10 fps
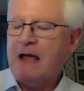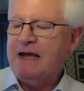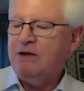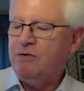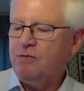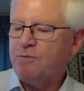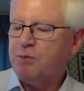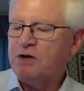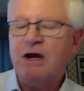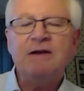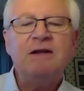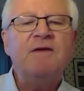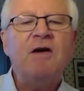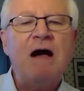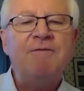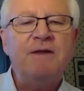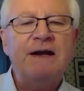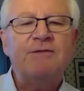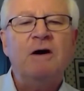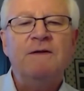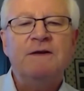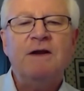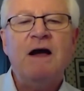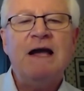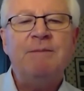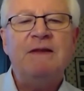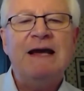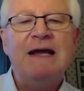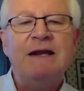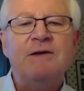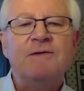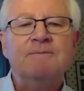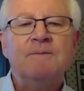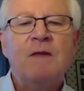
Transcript: I use productive conflict all the time, and that is